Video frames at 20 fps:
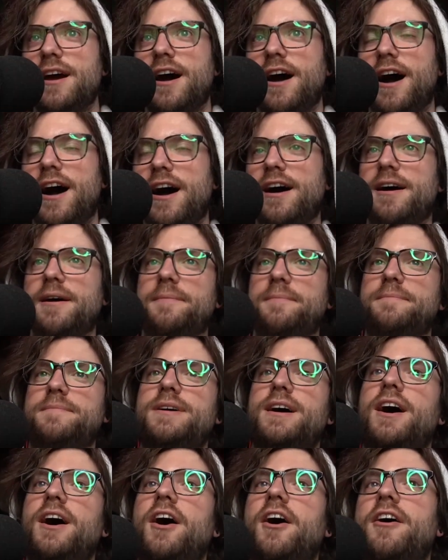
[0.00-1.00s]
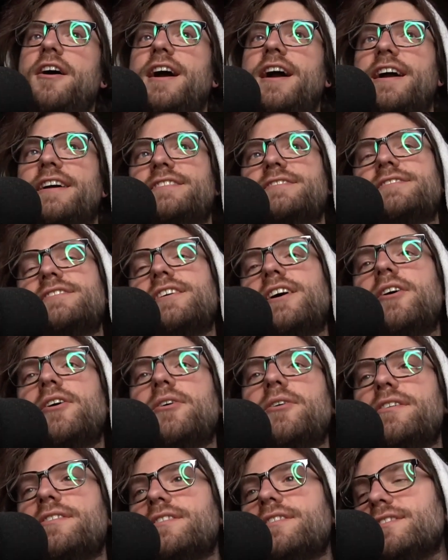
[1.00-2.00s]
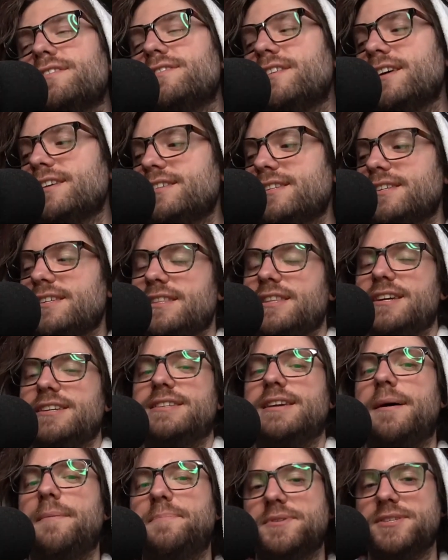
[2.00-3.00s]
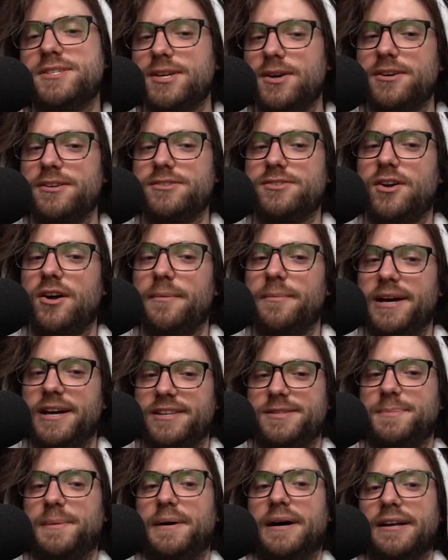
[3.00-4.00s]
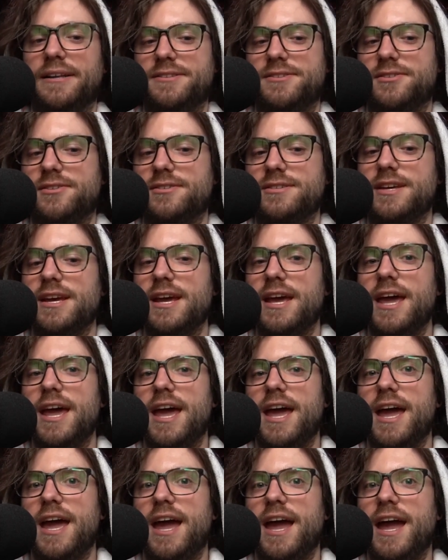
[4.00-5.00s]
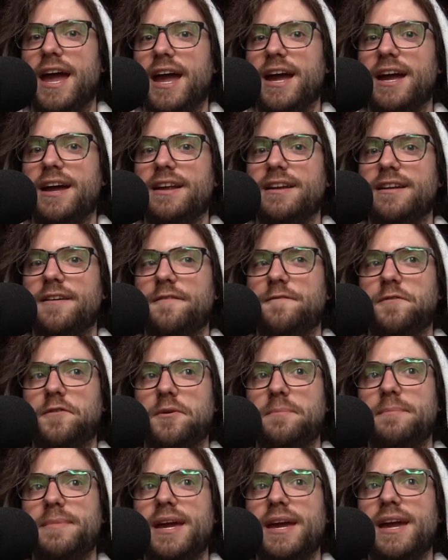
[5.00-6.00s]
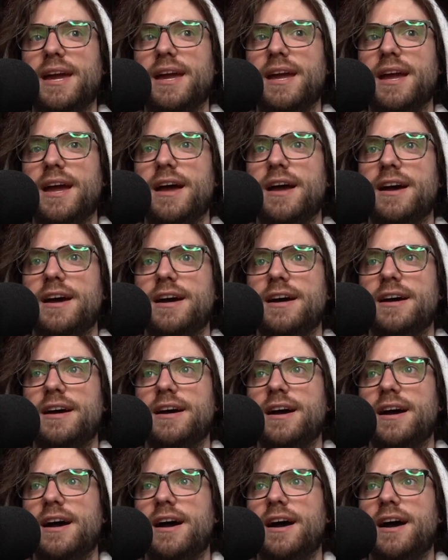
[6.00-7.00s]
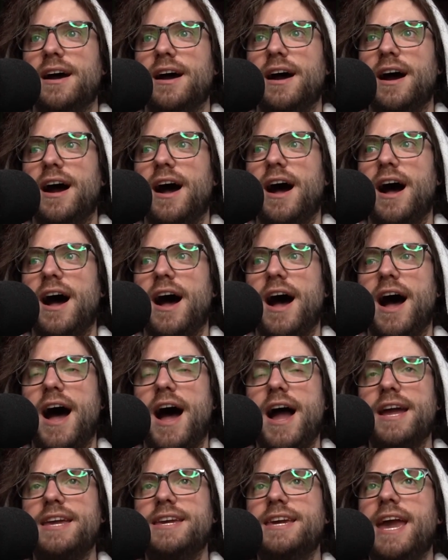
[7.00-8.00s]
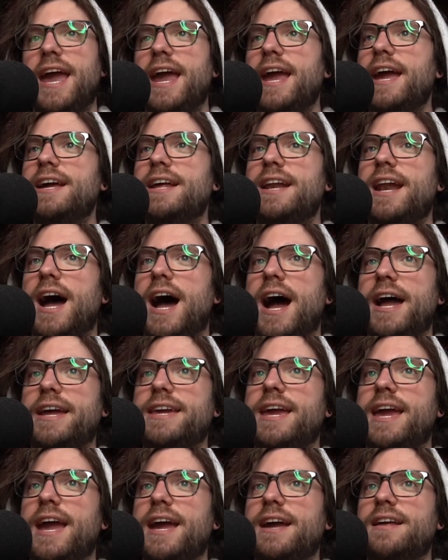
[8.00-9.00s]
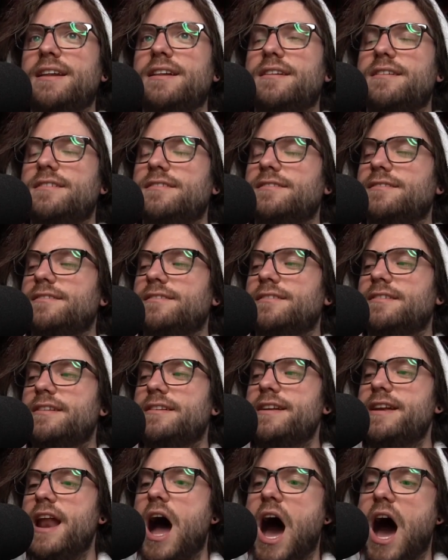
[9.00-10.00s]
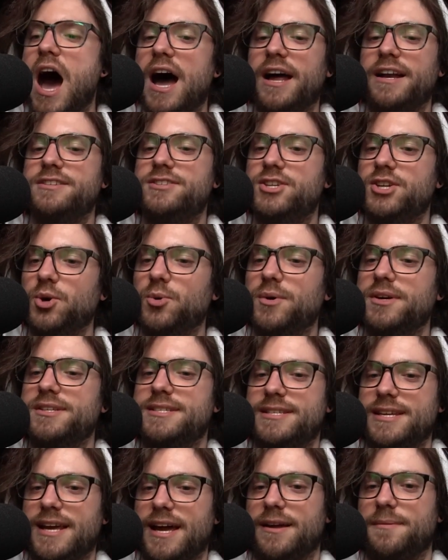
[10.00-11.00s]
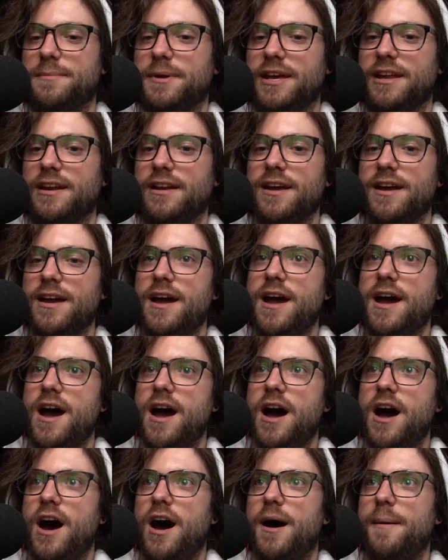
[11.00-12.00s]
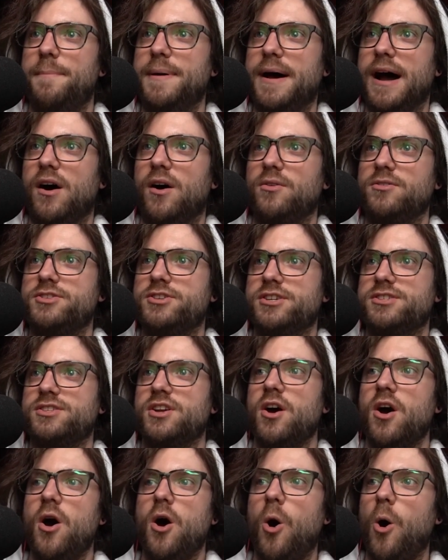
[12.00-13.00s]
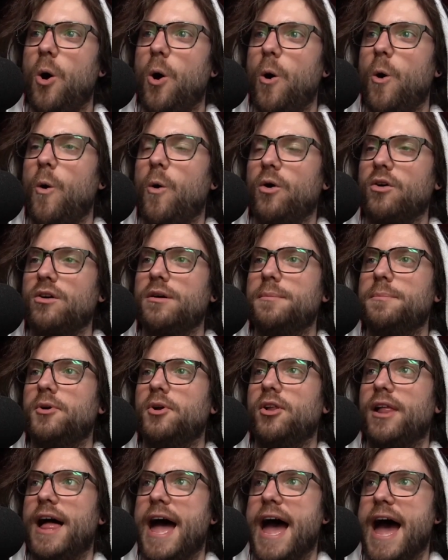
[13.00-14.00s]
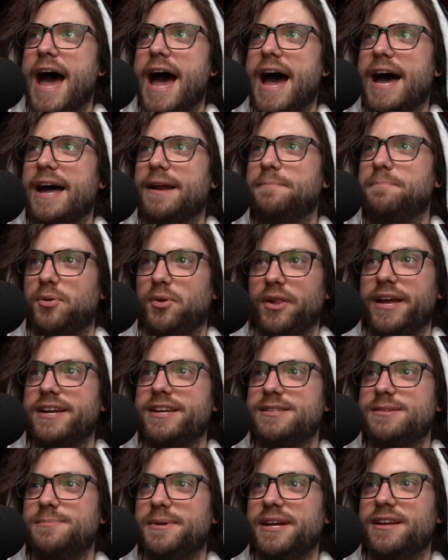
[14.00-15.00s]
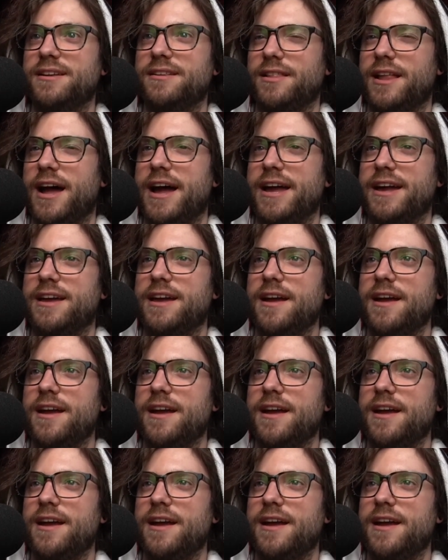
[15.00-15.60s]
All right, so this episode is all about sponsors, and for me, I can't not do a segment about just horrible ad placement. Like,